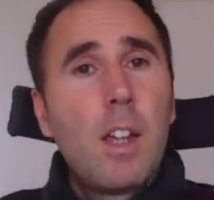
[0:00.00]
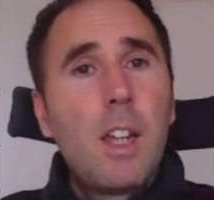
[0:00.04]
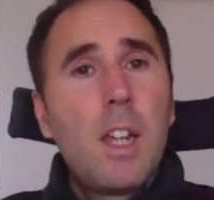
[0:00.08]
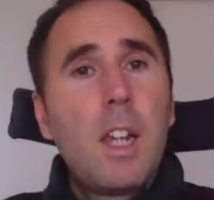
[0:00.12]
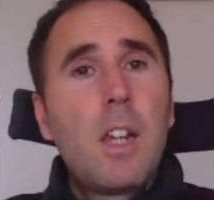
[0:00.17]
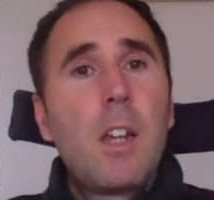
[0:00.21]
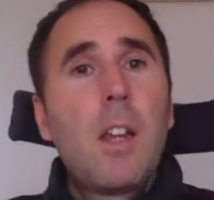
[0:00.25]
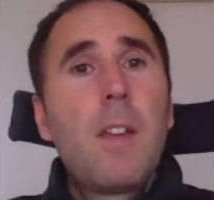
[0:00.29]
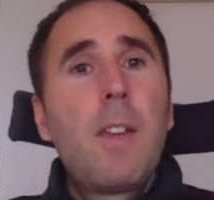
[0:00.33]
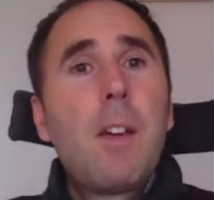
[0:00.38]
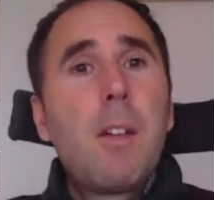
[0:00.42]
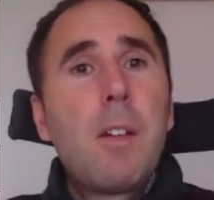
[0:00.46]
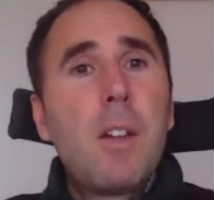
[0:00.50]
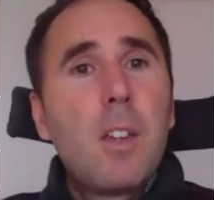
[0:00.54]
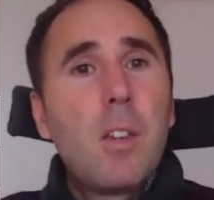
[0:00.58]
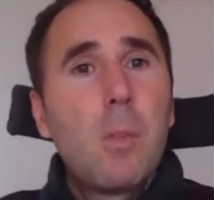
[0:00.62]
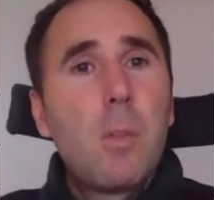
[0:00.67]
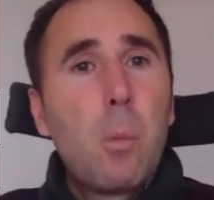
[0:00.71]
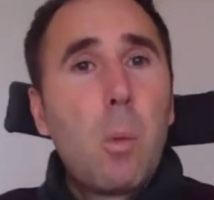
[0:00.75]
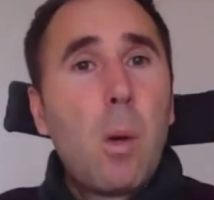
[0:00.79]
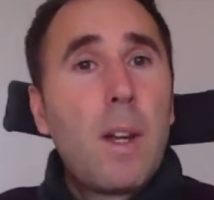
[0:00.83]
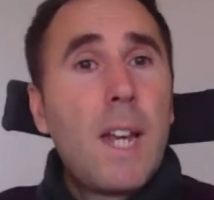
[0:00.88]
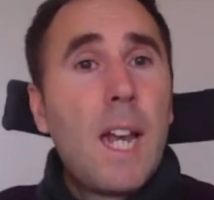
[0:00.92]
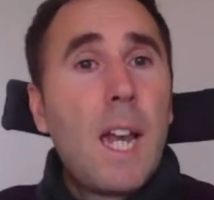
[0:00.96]
there
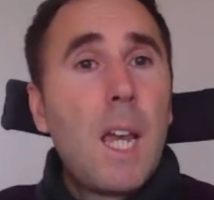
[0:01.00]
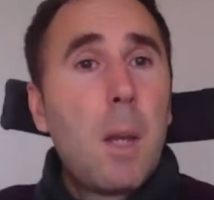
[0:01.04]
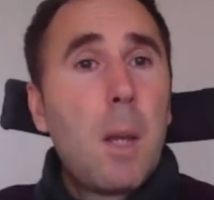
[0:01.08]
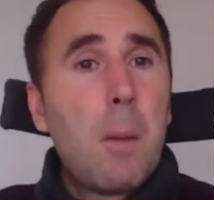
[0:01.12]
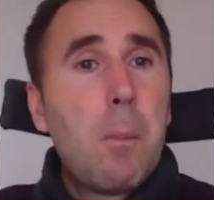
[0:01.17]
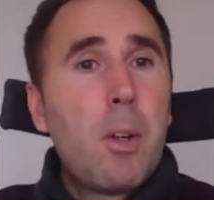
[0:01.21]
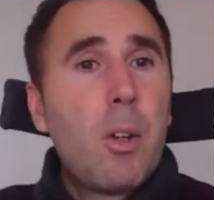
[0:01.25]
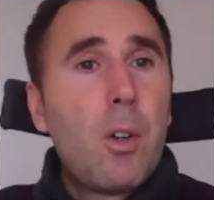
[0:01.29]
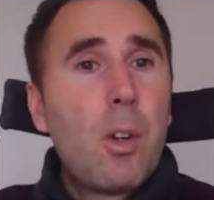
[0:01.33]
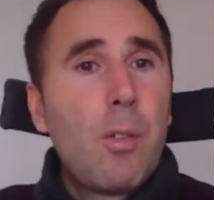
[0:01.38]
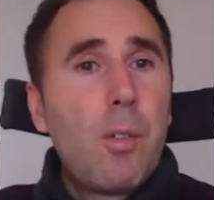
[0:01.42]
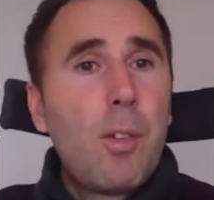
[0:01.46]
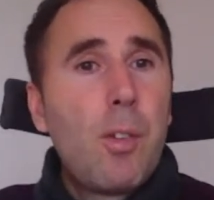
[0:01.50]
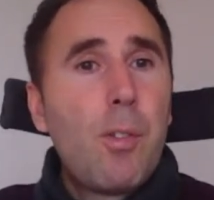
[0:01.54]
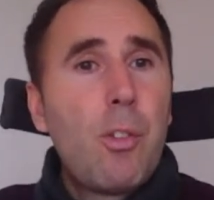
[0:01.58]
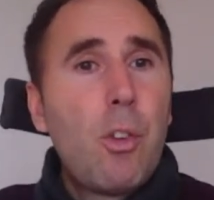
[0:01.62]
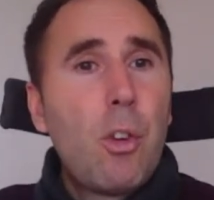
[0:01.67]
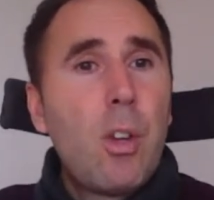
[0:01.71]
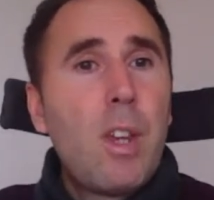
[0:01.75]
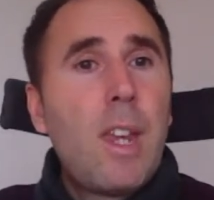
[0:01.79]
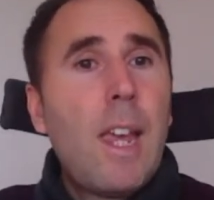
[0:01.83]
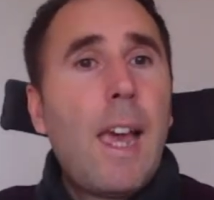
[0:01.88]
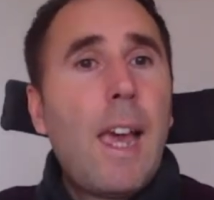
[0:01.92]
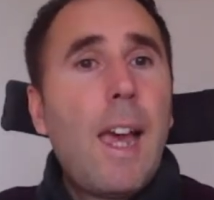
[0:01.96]
is one element of,
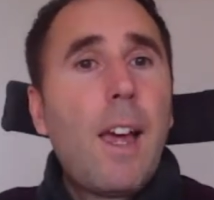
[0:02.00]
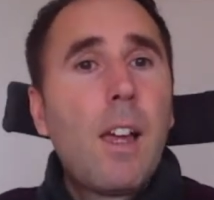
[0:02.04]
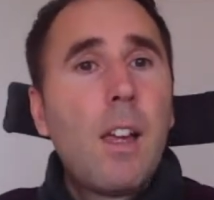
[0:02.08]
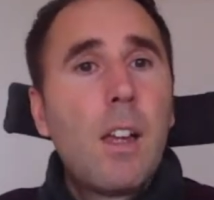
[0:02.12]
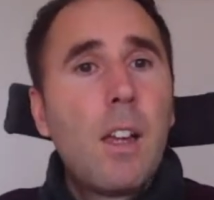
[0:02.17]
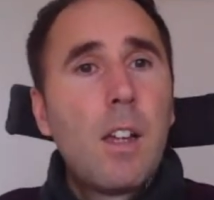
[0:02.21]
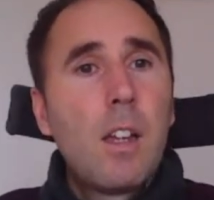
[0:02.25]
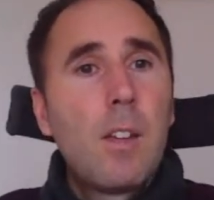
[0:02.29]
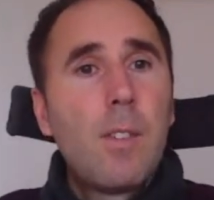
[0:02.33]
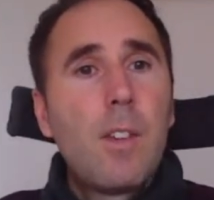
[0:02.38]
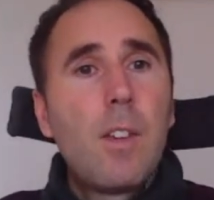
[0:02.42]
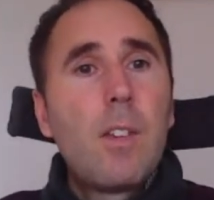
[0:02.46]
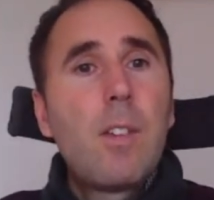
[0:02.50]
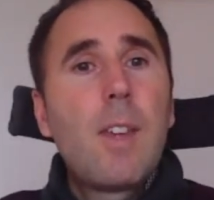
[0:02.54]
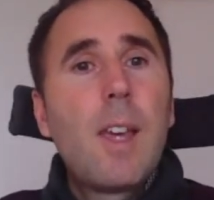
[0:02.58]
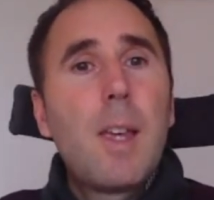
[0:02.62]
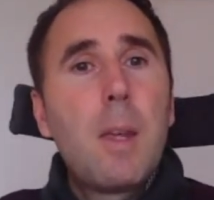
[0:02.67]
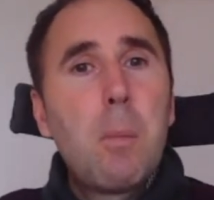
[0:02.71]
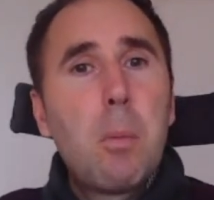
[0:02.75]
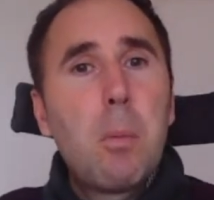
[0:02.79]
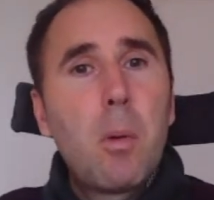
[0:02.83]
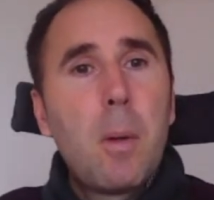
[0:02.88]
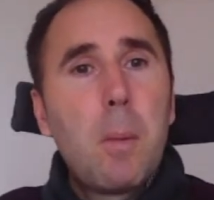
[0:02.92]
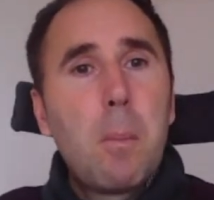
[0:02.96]
if you get
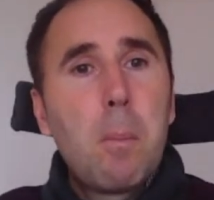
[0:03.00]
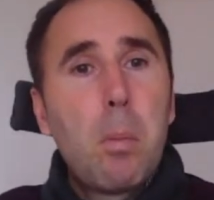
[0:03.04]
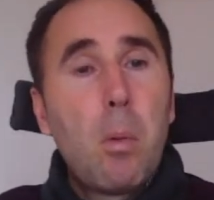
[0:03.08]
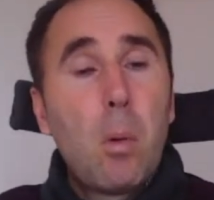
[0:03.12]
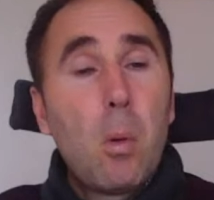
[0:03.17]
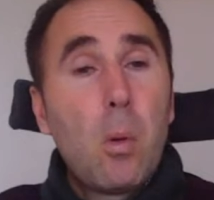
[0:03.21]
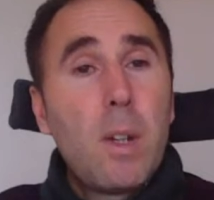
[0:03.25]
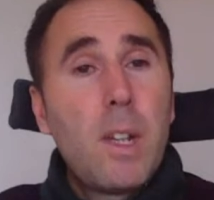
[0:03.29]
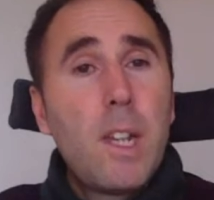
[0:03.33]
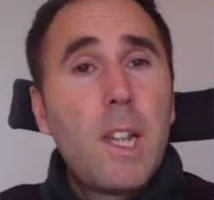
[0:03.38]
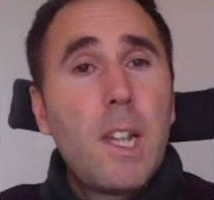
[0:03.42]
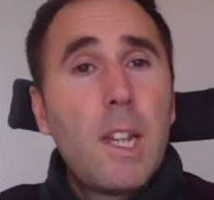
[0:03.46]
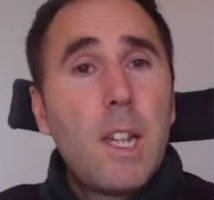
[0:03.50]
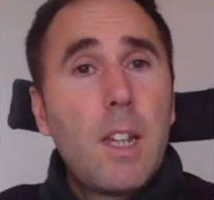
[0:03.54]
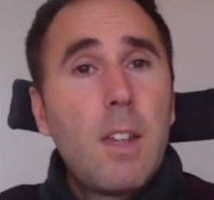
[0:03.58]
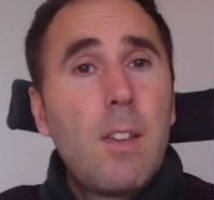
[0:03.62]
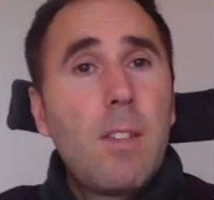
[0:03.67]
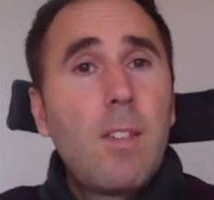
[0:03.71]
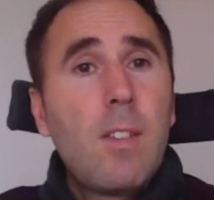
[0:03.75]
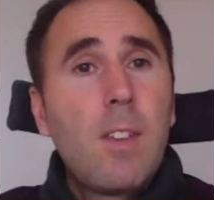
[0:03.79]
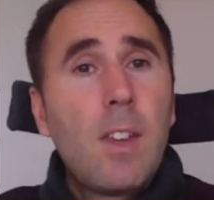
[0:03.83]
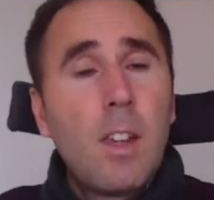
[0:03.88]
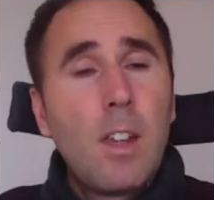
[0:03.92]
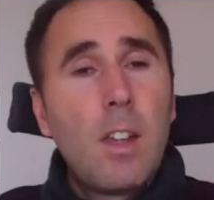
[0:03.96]
disabled
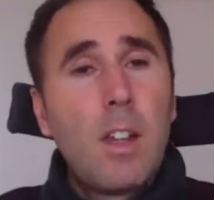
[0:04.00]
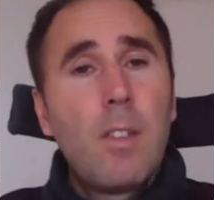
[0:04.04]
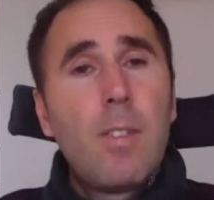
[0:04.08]
employees,